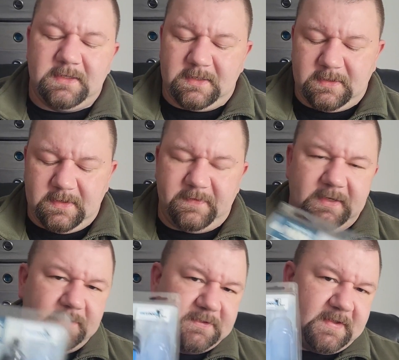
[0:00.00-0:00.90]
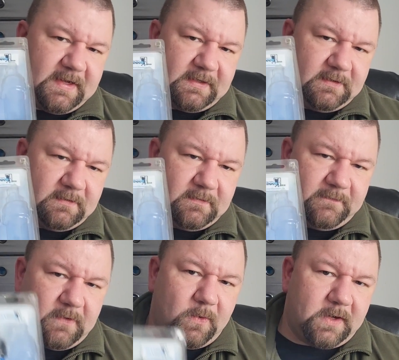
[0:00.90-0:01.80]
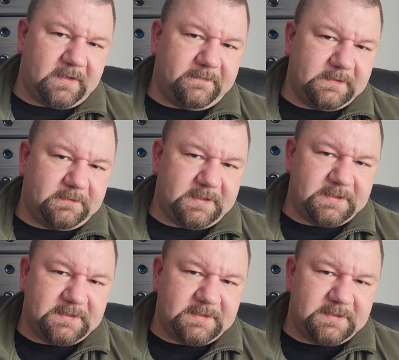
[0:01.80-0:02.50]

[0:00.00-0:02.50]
and they used that for water filtration